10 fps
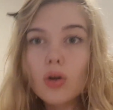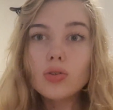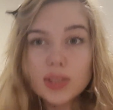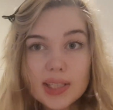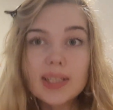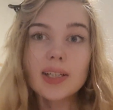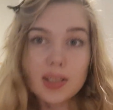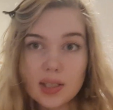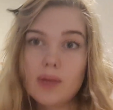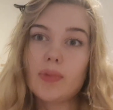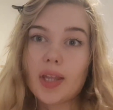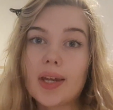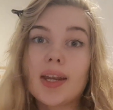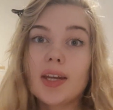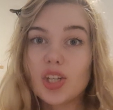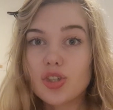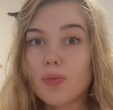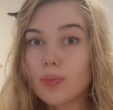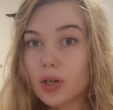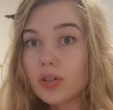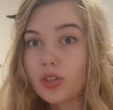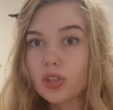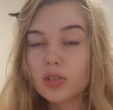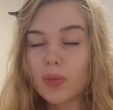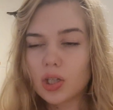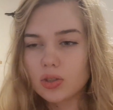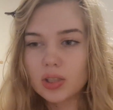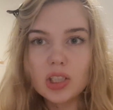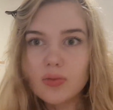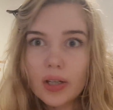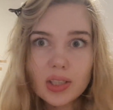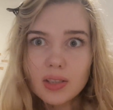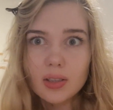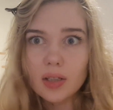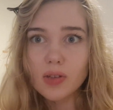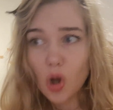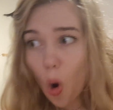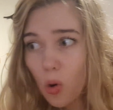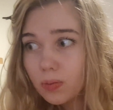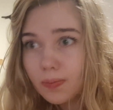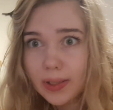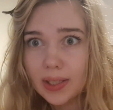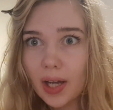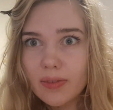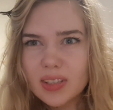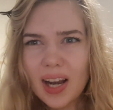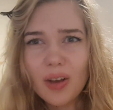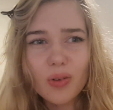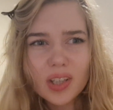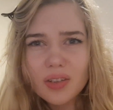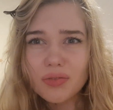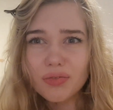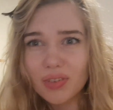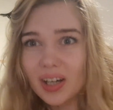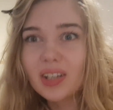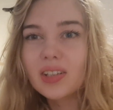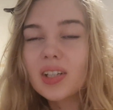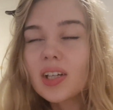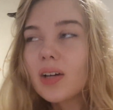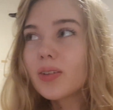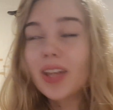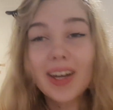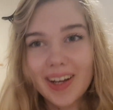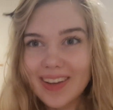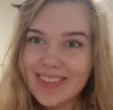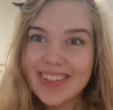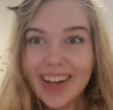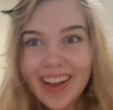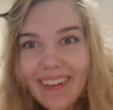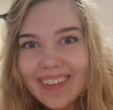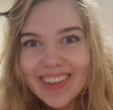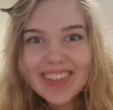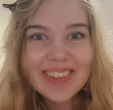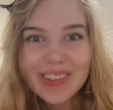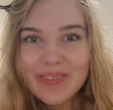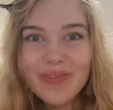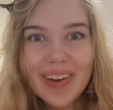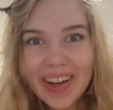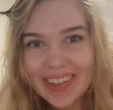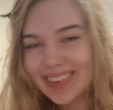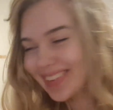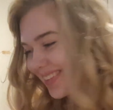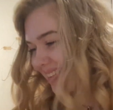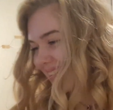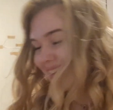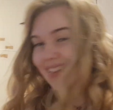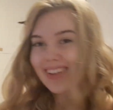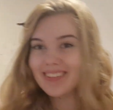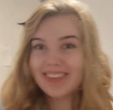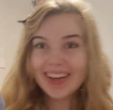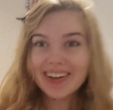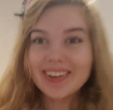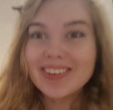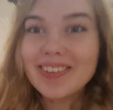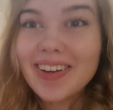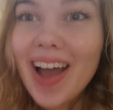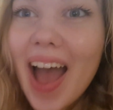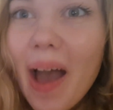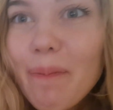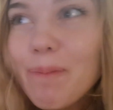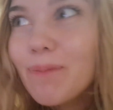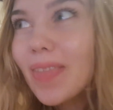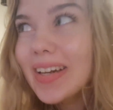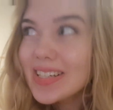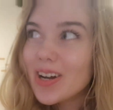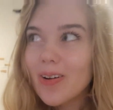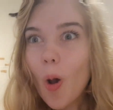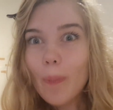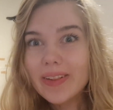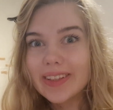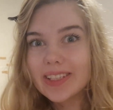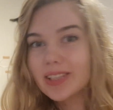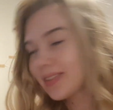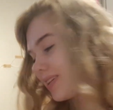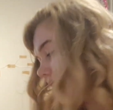wholesaling limited edition products, because this wasn't even open. I was like, what the fuck? But then I was like, oh, that's so much. We are going to open this.